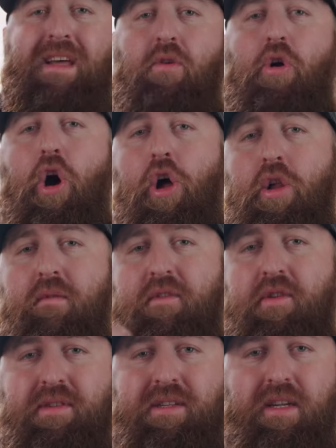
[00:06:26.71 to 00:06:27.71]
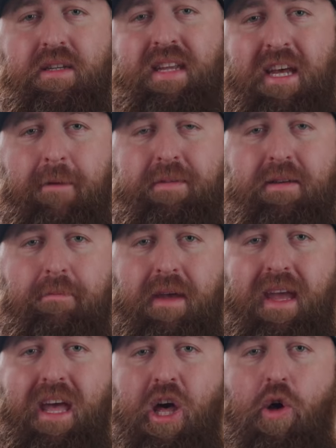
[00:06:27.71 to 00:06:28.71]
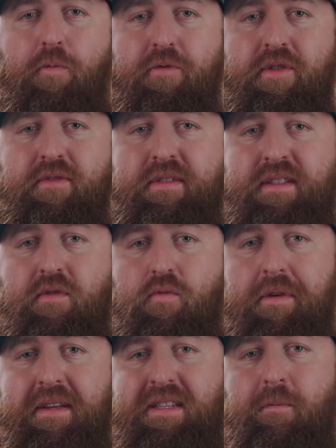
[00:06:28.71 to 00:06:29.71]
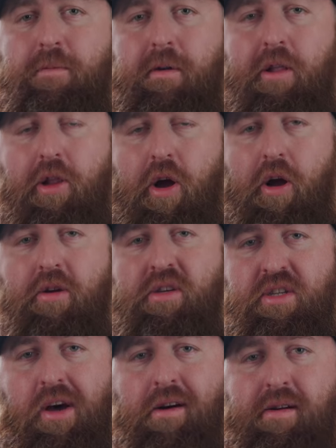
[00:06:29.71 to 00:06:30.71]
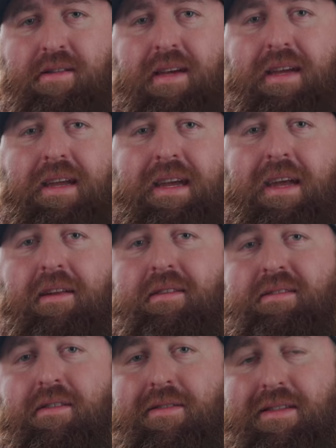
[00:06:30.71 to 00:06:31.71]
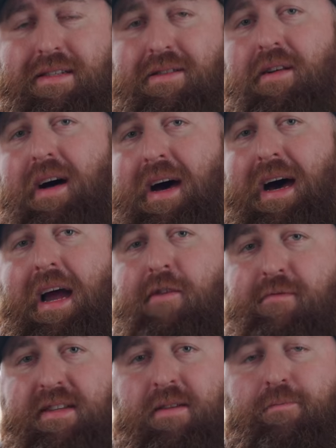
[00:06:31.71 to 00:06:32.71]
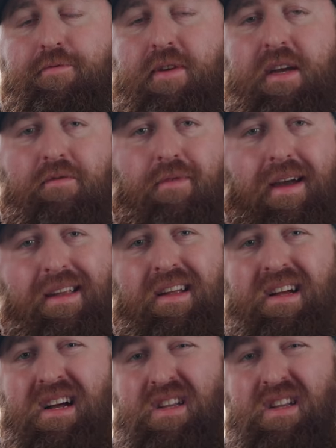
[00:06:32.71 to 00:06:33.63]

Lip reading: Now, all of those tips may help reduce the risk, but large dogs like Akitas are still a high-risk breed, right?